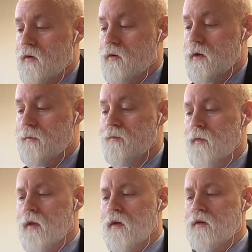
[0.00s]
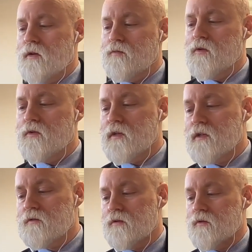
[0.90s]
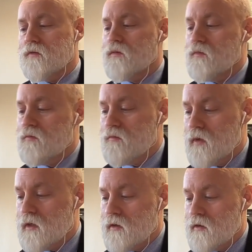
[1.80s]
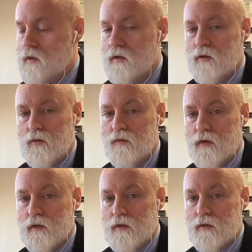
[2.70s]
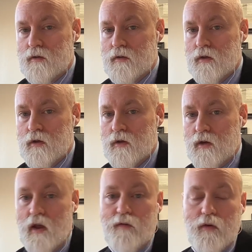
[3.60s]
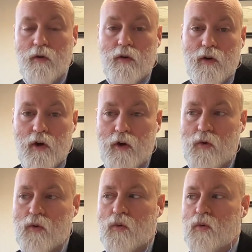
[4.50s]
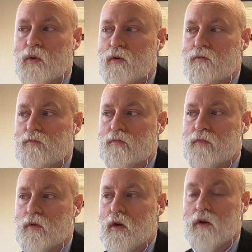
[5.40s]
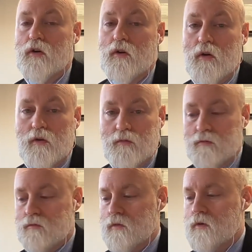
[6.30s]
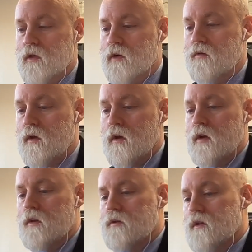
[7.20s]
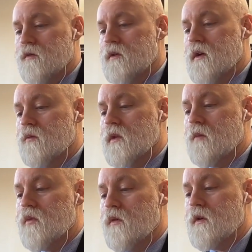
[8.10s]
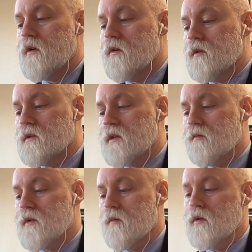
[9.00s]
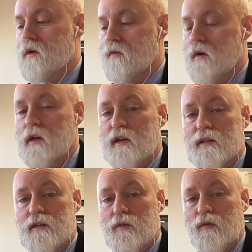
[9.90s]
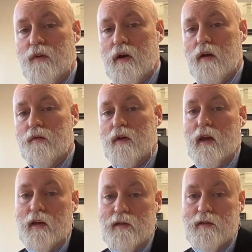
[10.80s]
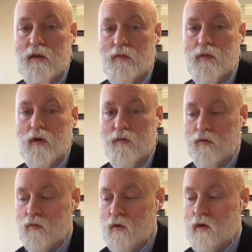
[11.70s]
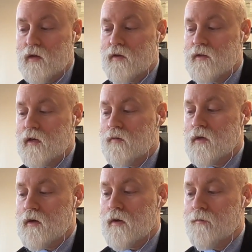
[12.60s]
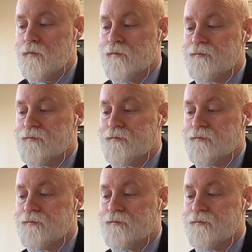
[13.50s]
Okay? So that's mutually exclusive, meaning the two events never co-occur. Okay? There's never a time when they both occur at the same time. You're never going to get a sum of 5 and a sum of 3 at the same time.